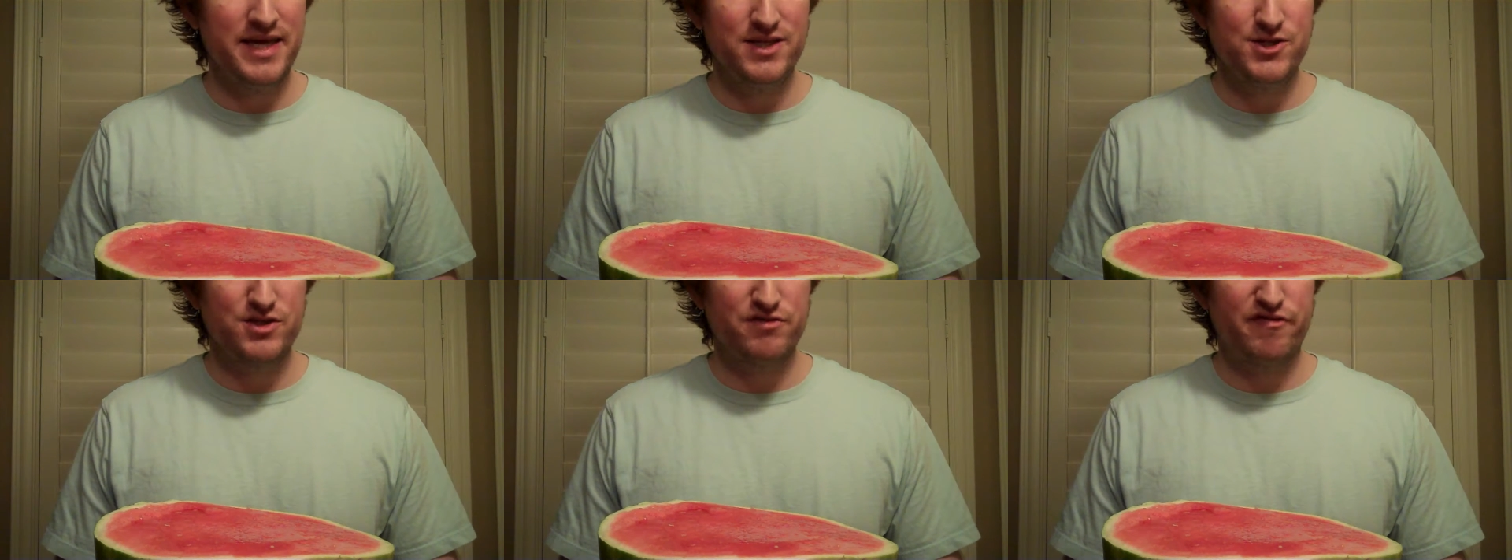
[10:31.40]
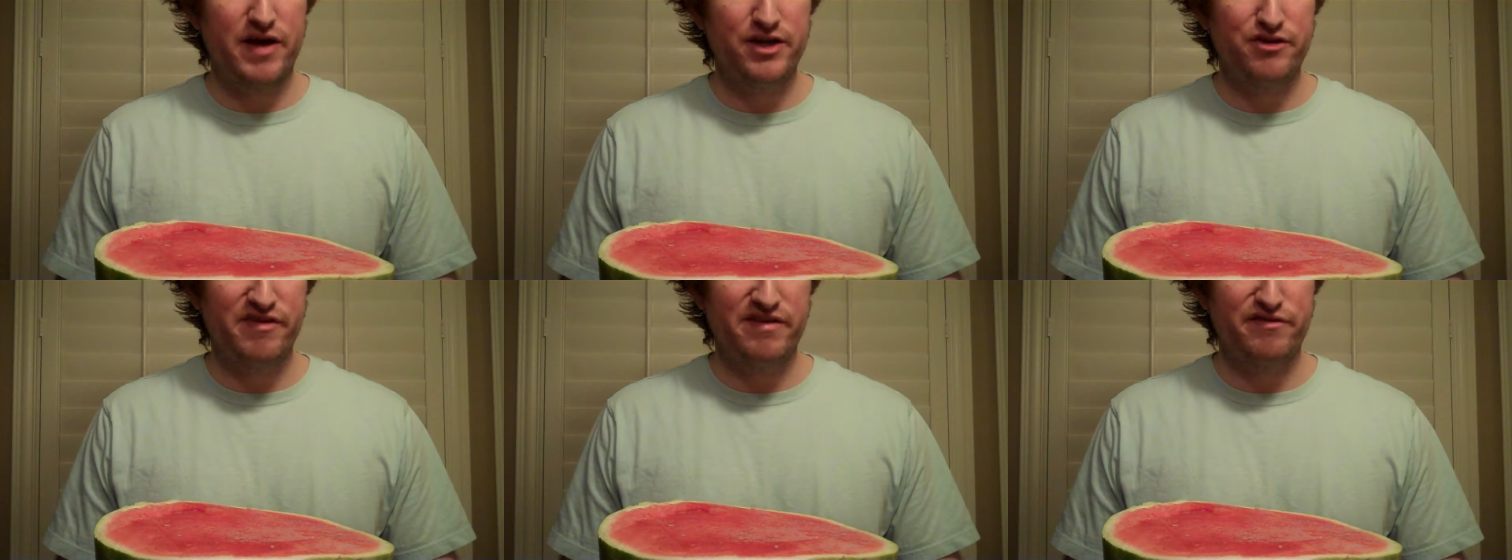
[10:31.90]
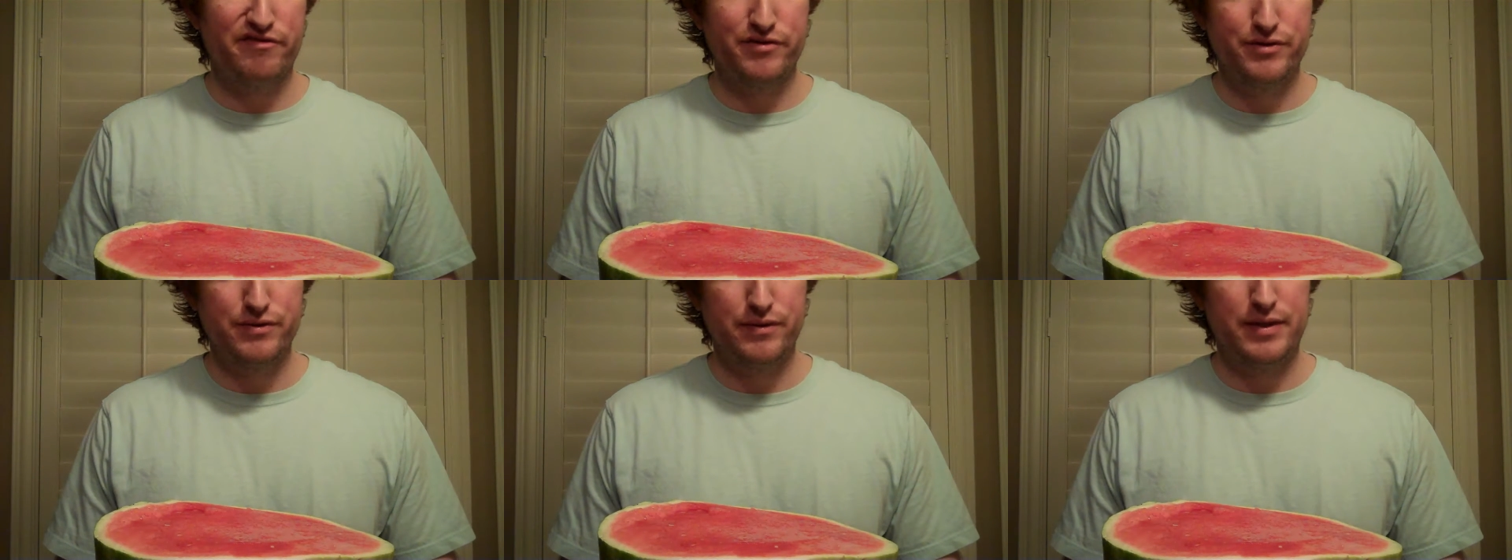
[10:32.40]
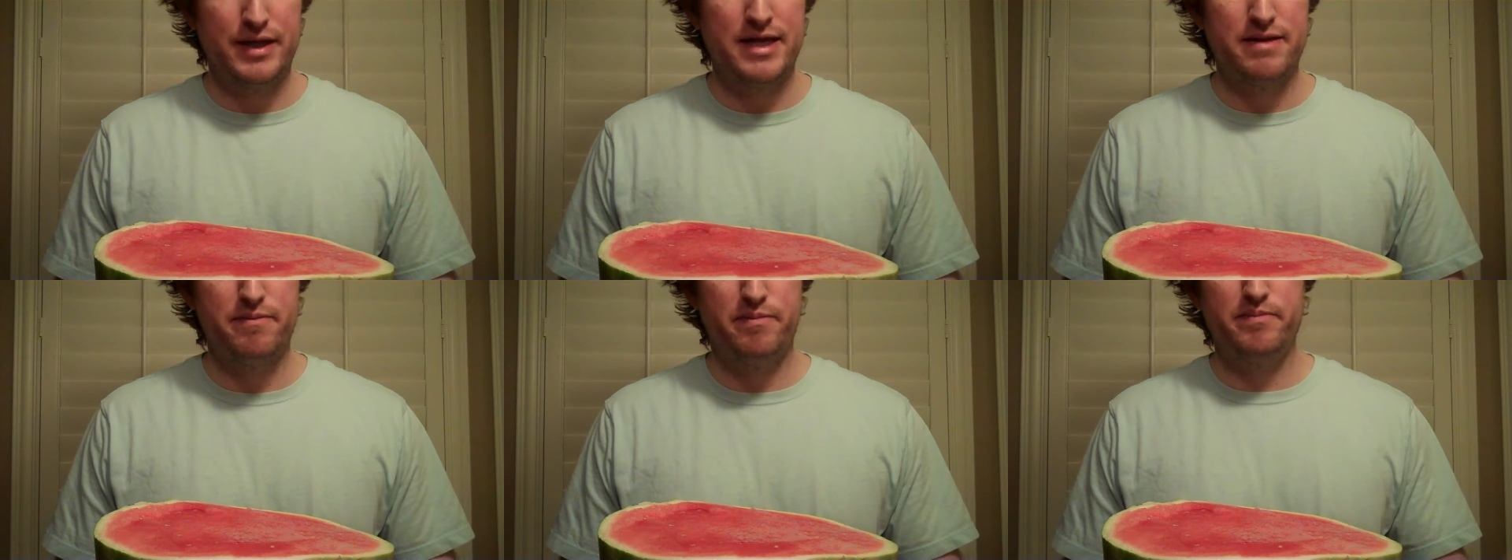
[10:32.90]
And just find your favorite fruit,
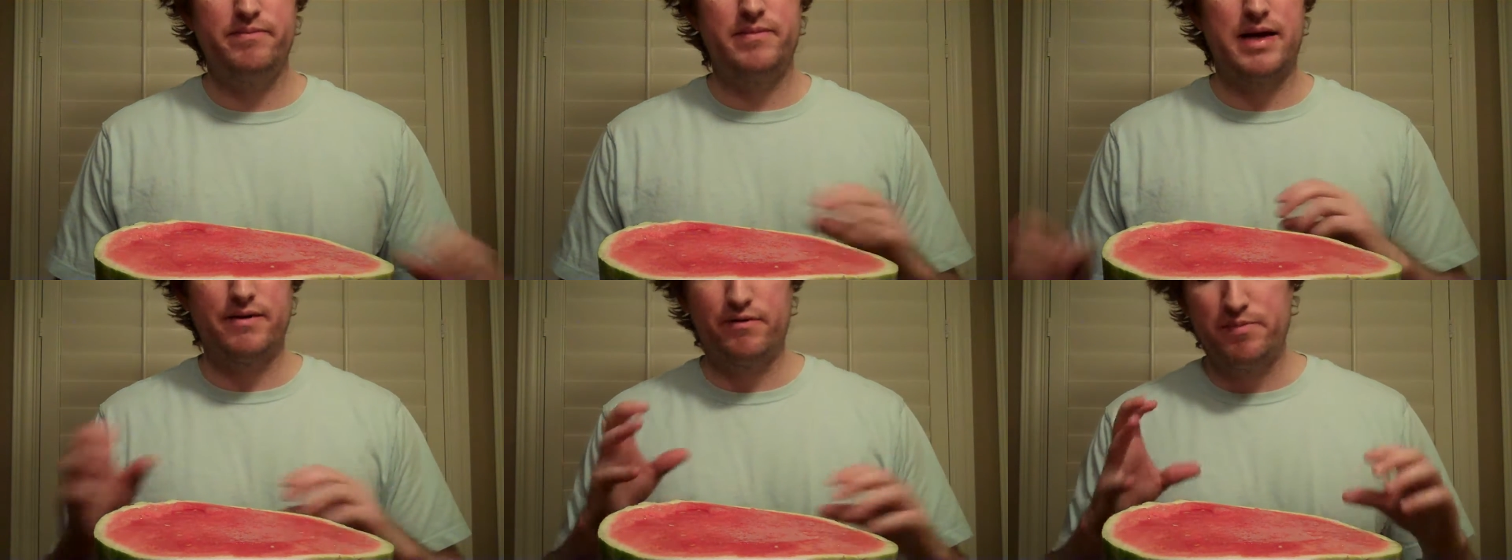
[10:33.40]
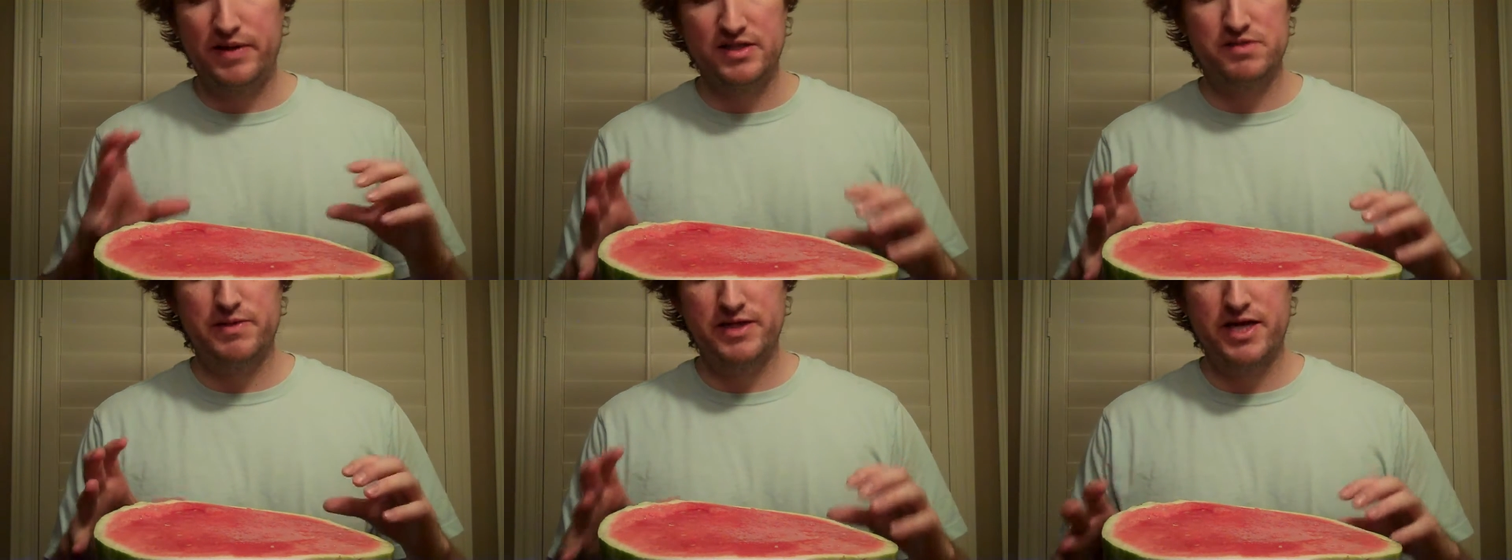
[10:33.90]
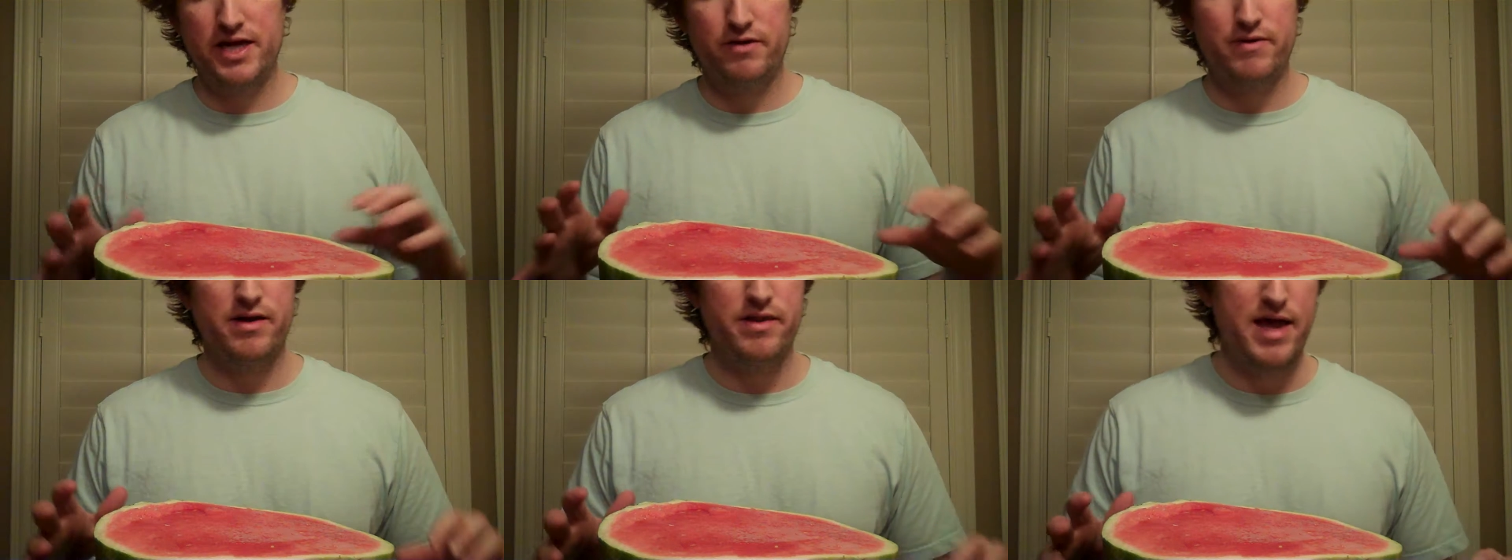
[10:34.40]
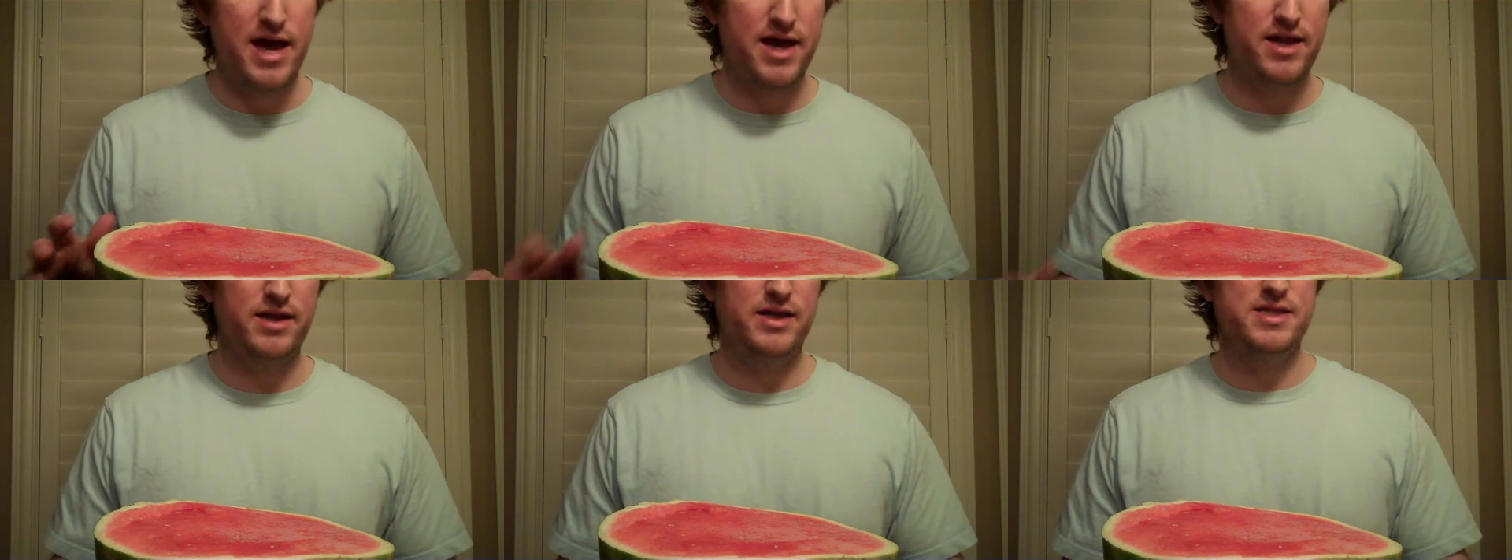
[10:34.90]
and I would base my diet around that.